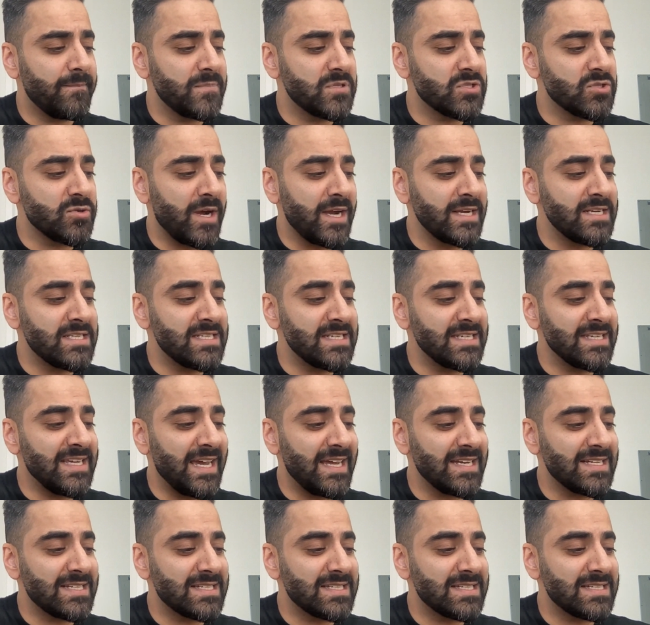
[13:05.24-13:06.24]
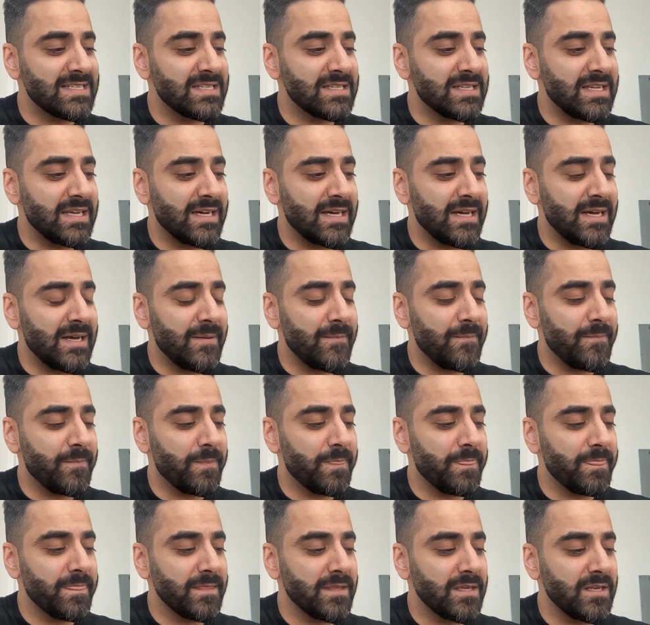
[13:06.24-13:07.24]
trying to get
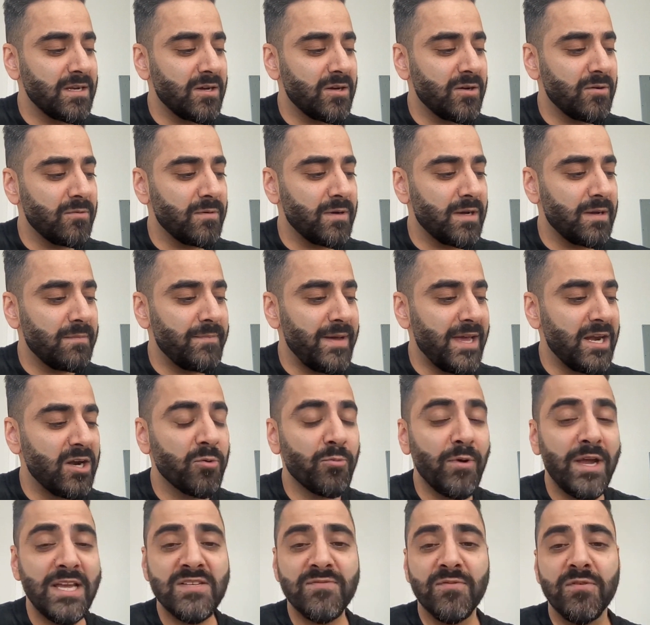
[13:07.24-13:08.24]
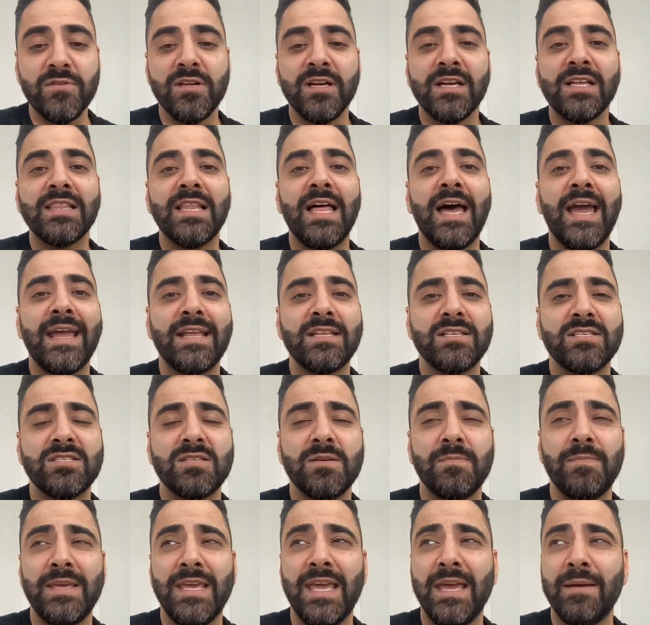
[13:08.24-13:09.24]
better ways for their clients
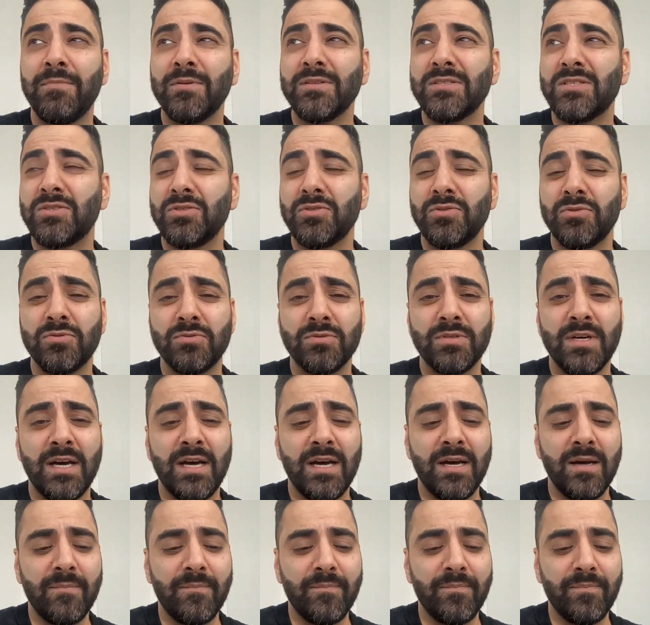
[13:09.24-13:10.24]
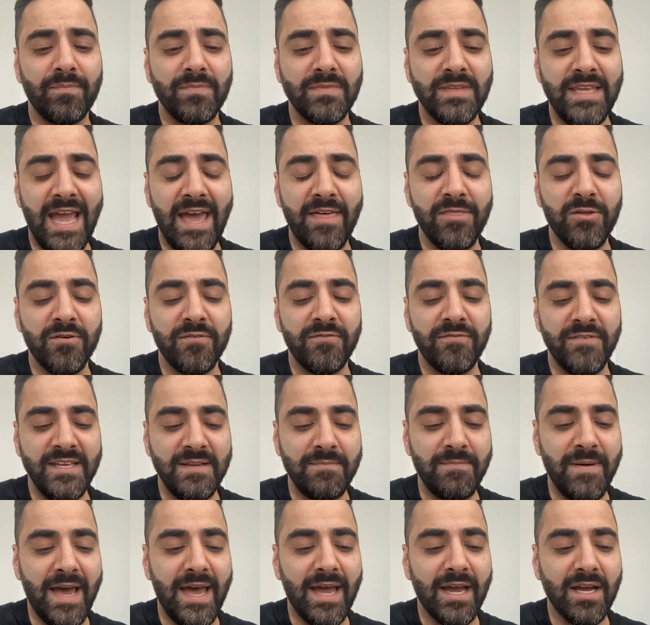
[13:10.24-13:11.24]
to be able to gather
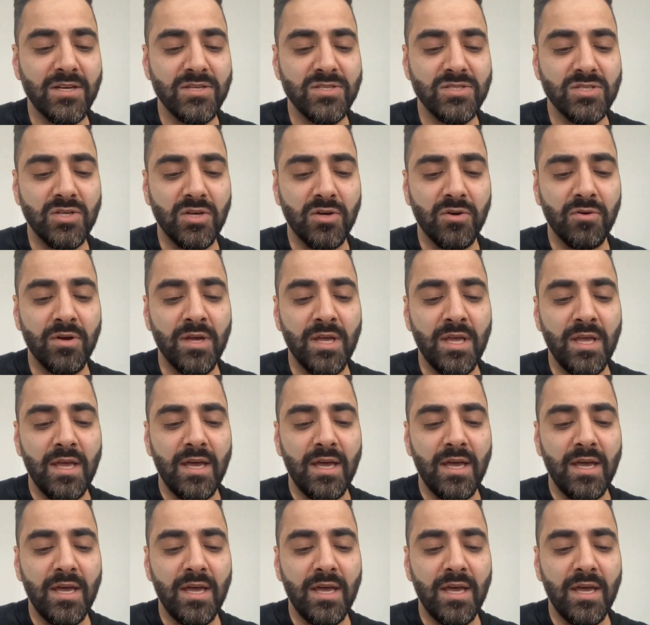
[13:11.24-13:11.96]
feedback. So